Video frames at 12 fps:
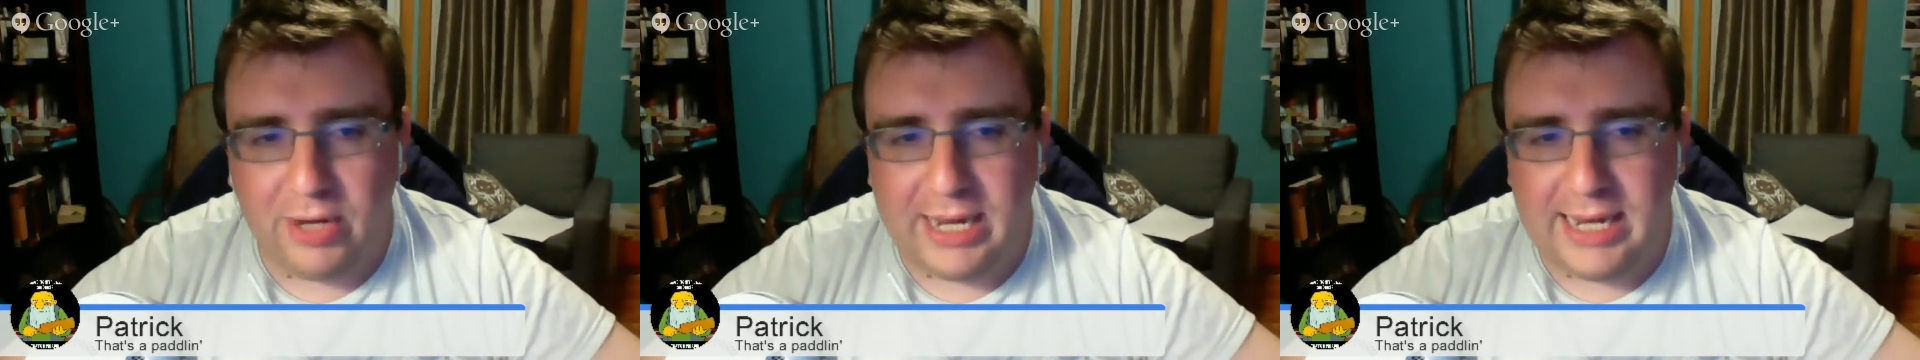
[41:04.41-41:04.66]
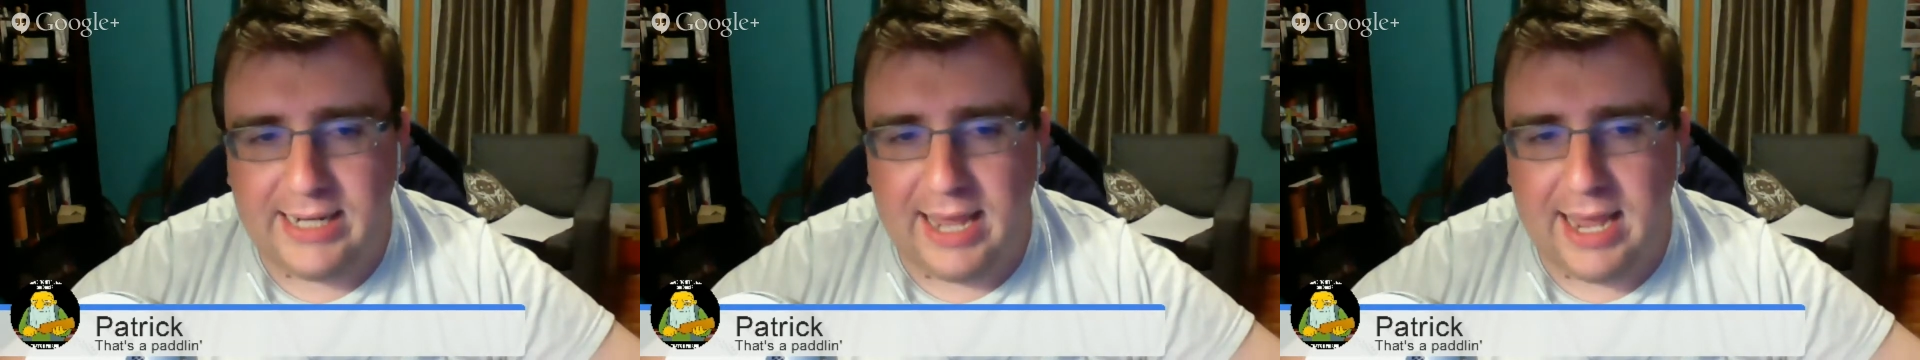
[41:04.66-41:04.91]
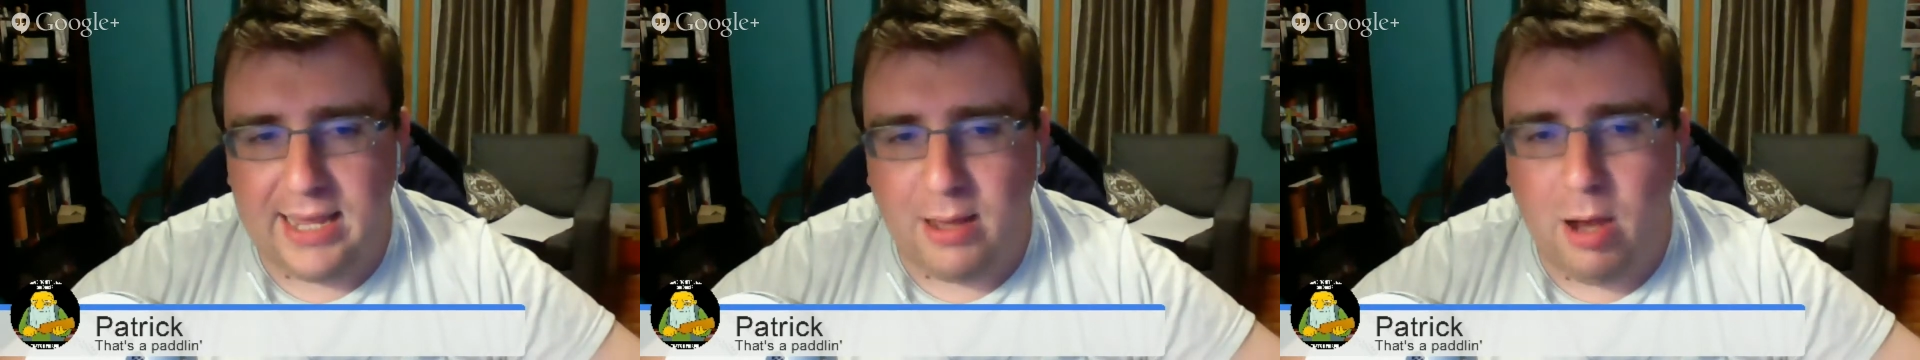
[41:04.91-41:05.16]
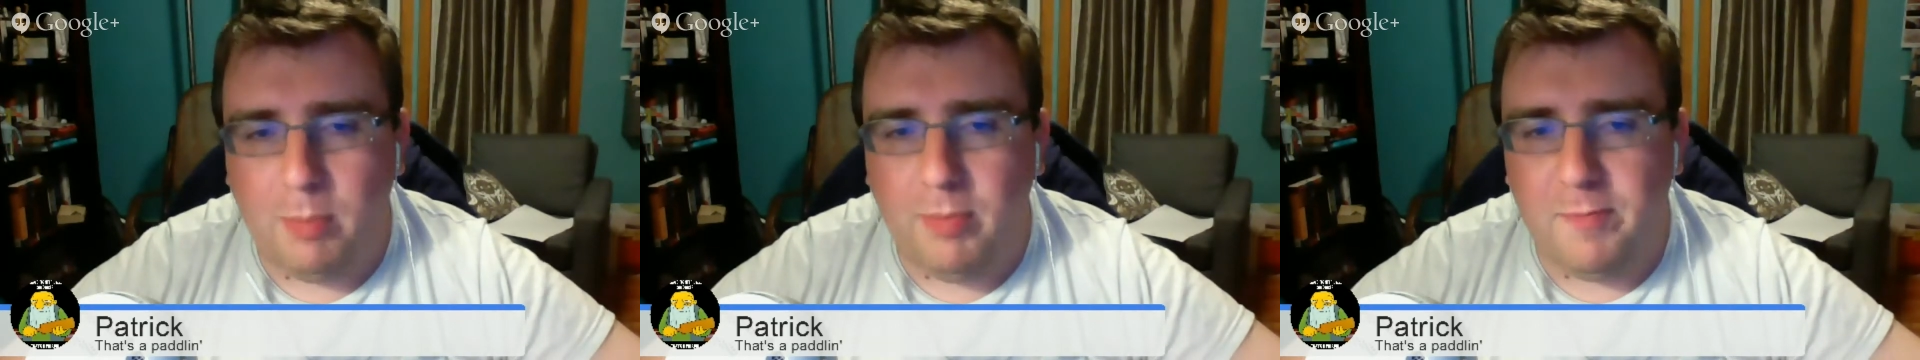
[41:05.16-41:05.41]
eat a
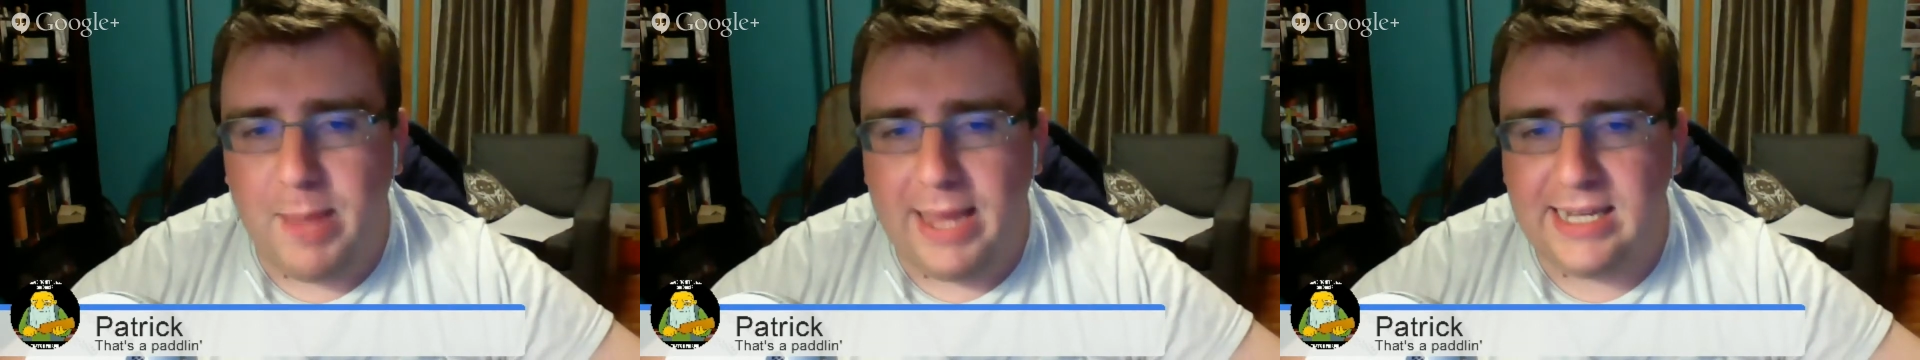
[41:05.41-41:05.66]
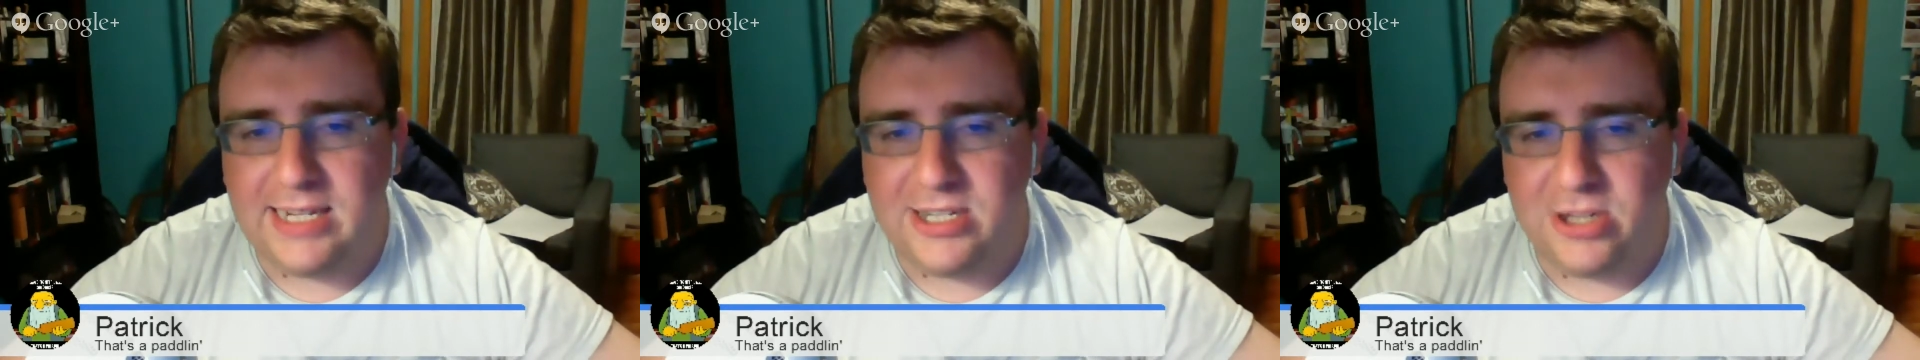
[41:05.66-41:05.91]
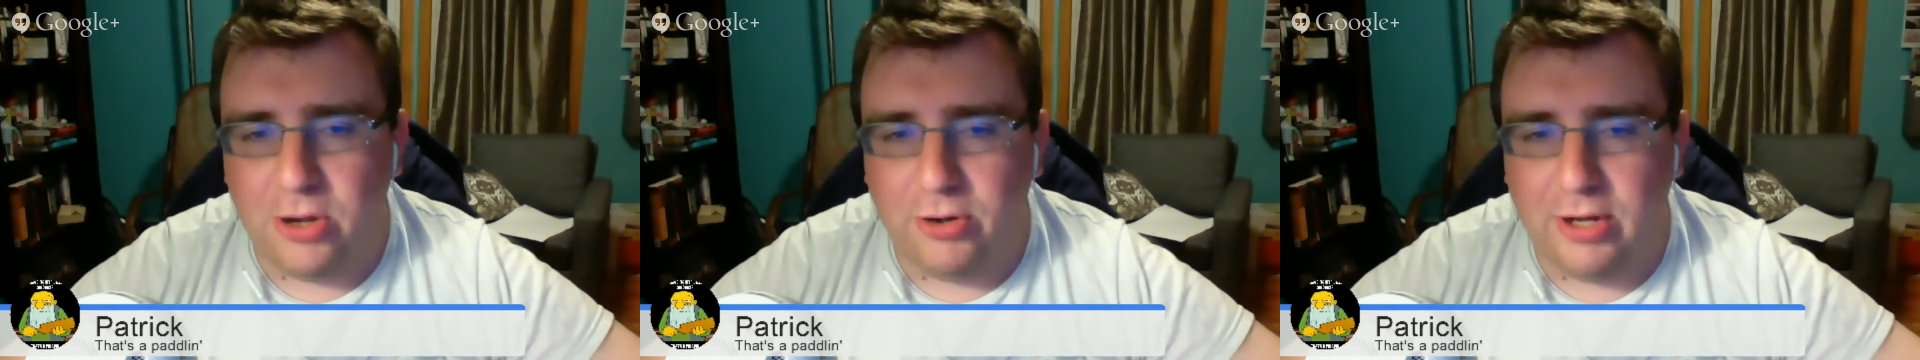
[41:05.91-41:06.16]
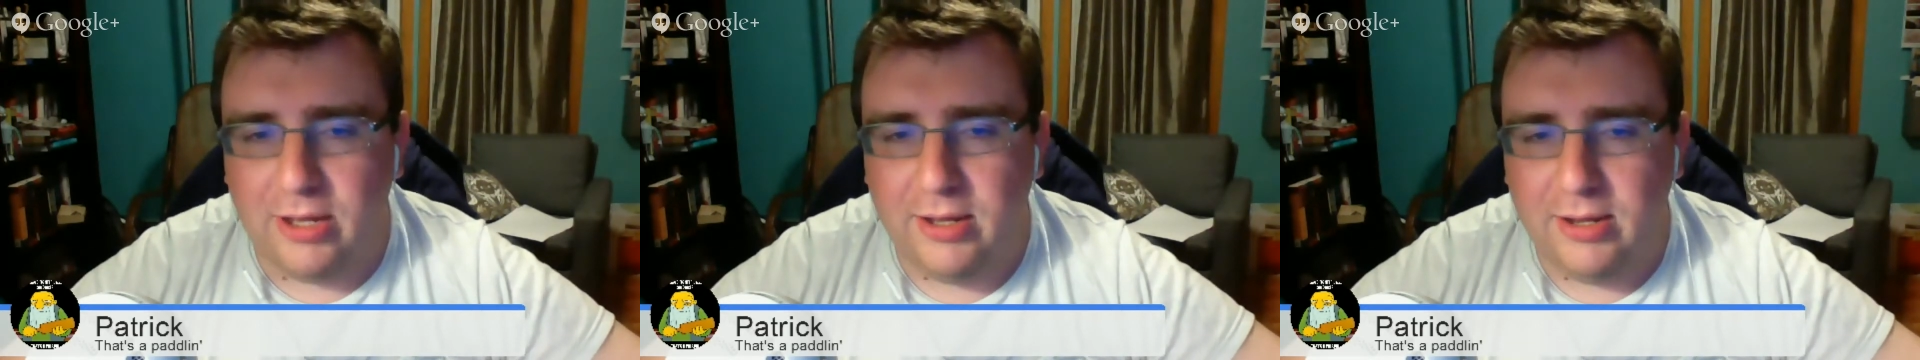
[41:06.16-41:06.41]
cup of baking
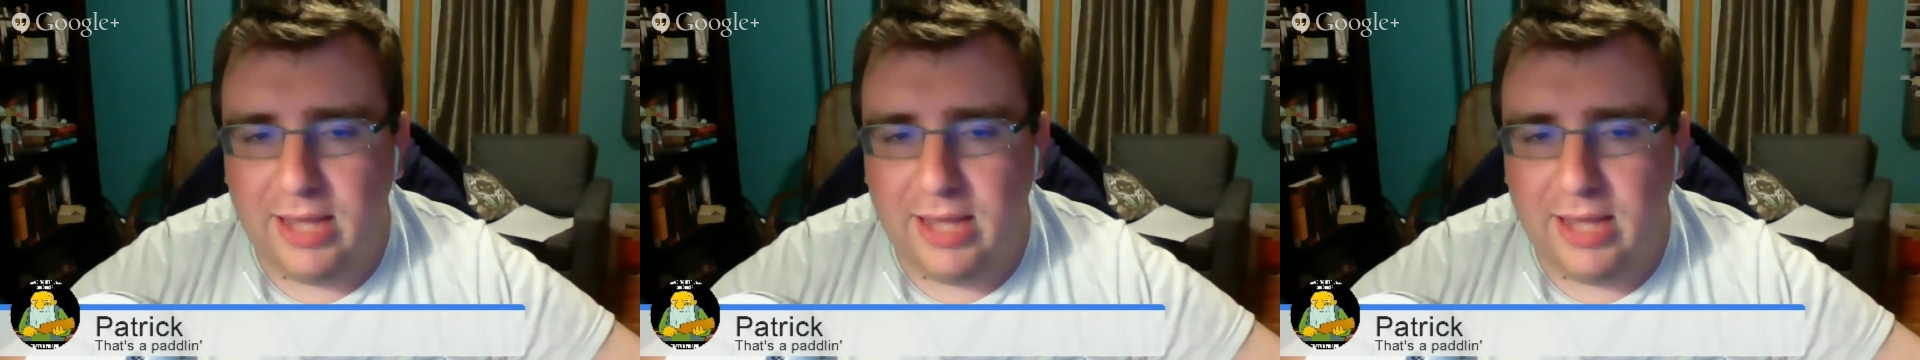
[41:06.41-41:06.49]
soda